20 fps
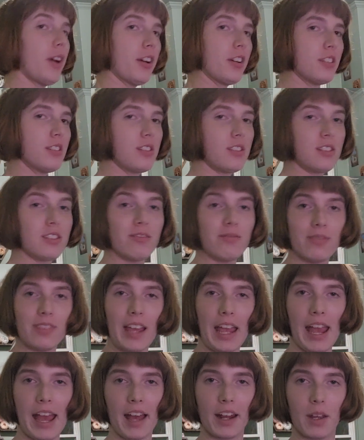first,
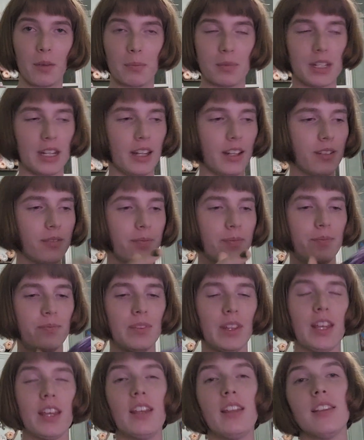hat update.
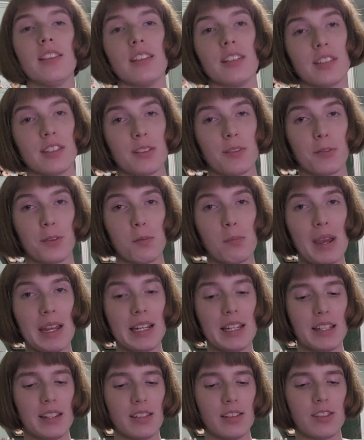This is for my
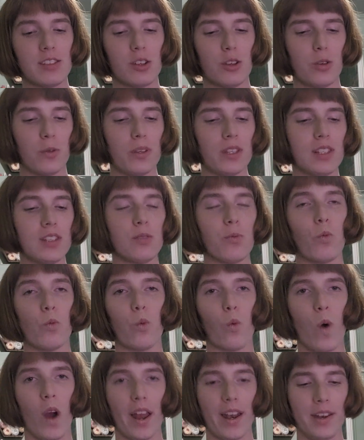niece, who is
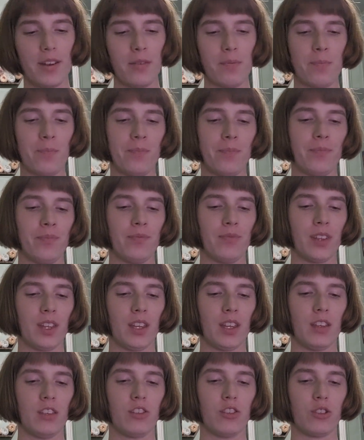1.
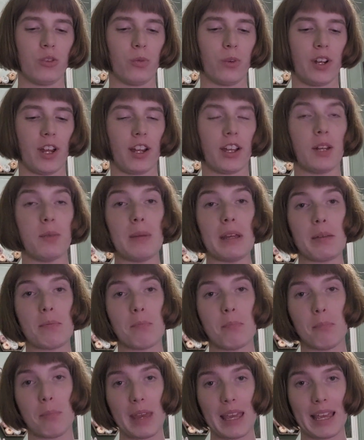So we're not going to
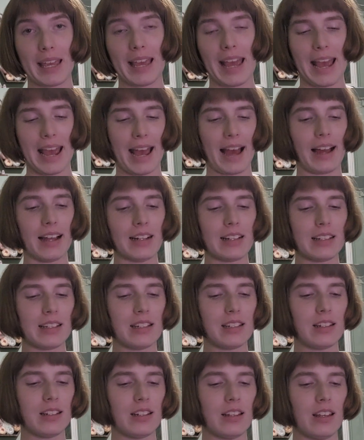make a big
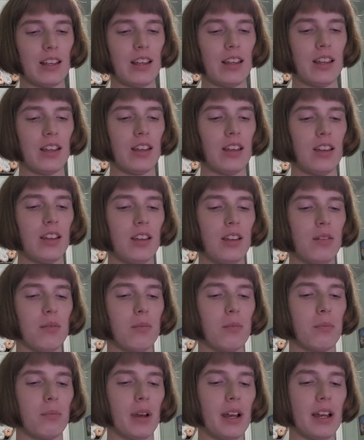hat,
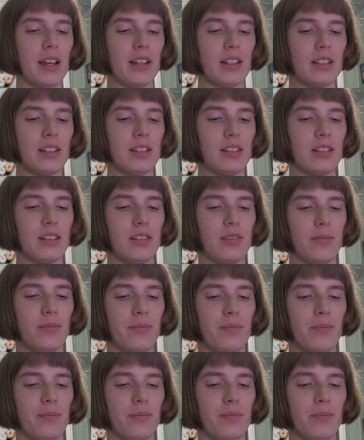but